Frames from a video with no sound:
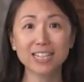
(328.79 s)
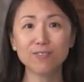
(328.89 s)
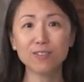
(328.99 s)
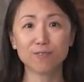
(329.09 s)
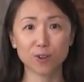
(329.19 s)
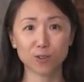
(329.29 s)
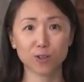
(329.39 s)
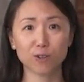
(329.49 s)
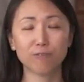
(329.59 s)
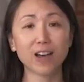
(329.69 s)
even
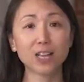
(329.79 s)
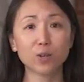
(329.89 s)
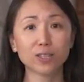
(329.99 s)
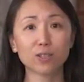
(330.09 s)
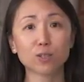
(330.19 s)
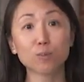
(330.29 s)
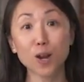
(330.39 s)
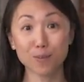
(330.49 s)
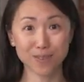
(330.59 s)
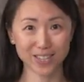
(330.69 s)
further following the
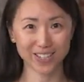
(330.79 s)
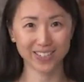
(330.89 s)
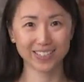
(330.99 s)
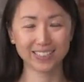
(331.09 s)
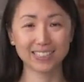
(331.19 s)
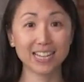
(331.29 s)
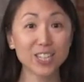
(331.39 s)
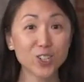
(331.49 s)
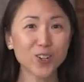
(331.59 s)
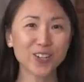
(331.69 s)
SMART method.
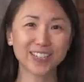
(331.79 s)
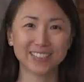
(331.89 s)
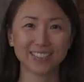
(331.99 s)
Enjoy!